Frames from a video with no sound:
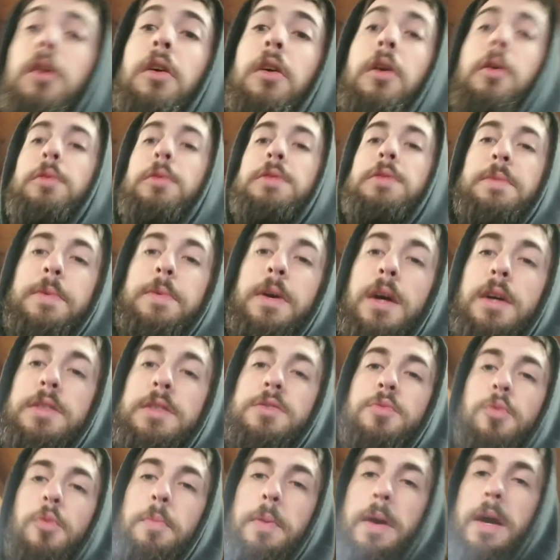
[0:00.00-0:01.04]
Alright, what's up
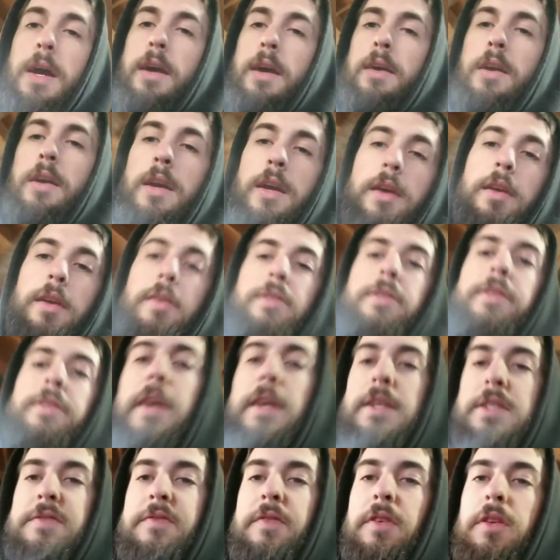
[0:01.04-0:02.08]
guys? We're back, and
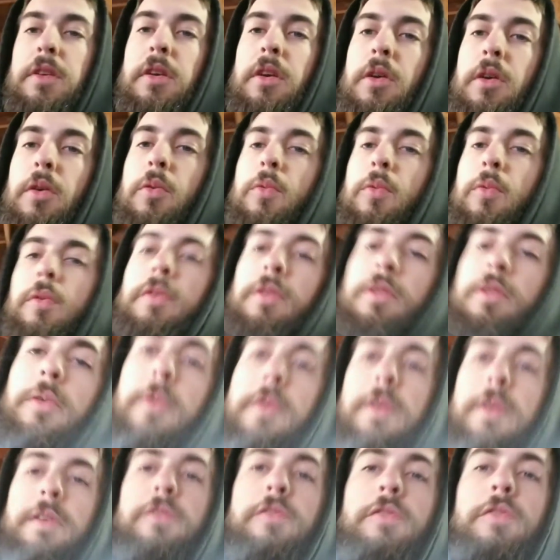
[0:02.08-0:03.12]
today's video we're
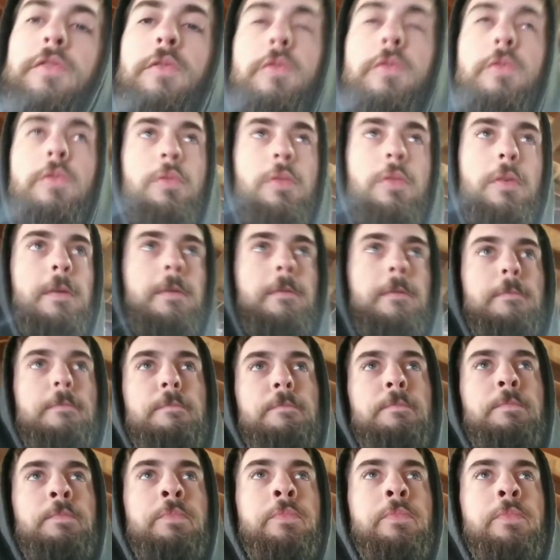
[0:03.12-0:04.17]
going to
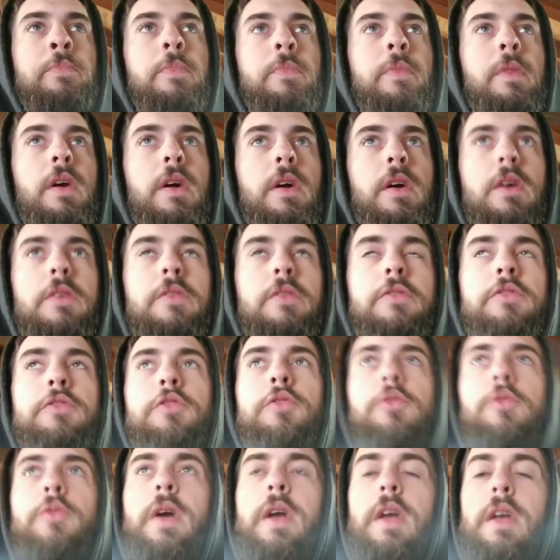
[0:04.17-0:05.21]

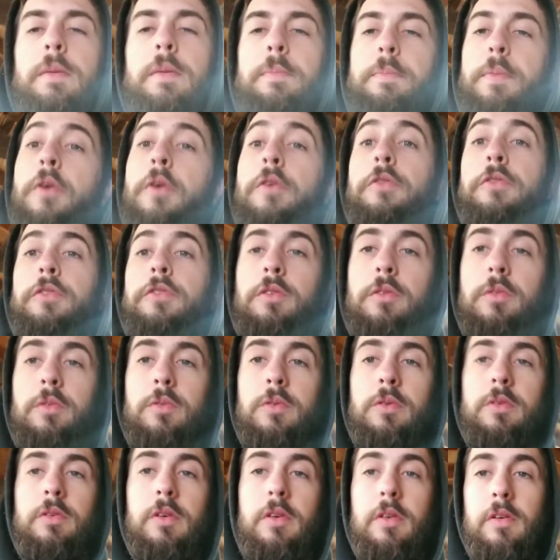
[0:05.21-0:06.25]
do a part
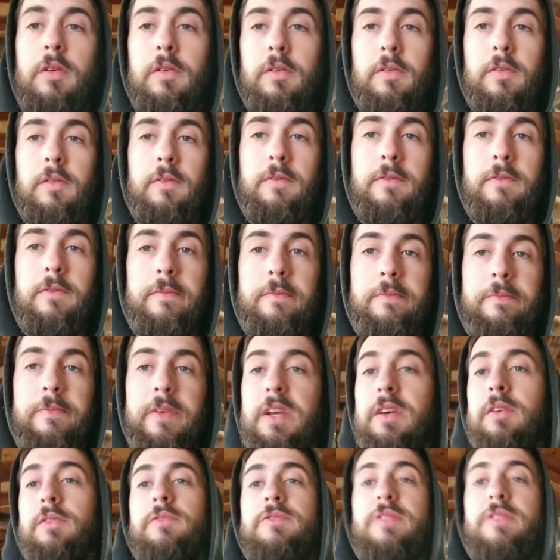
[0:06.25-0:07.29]
2 of
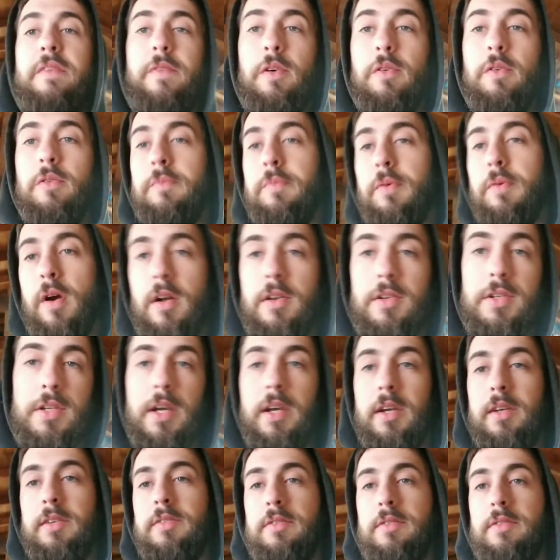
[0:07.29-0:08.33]
vehicles I've owned,
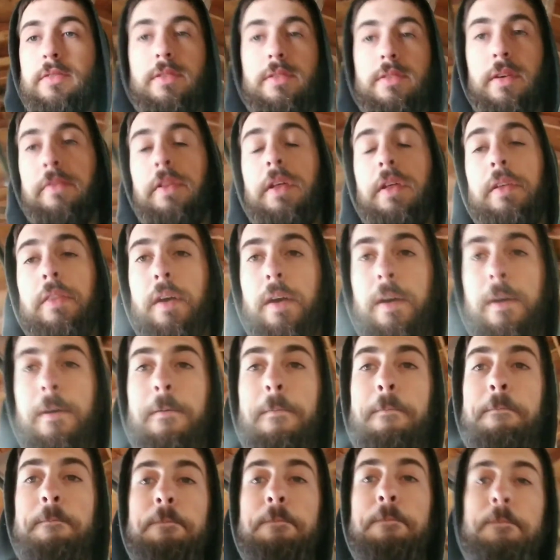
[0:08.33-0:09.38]
projects, stuff like that.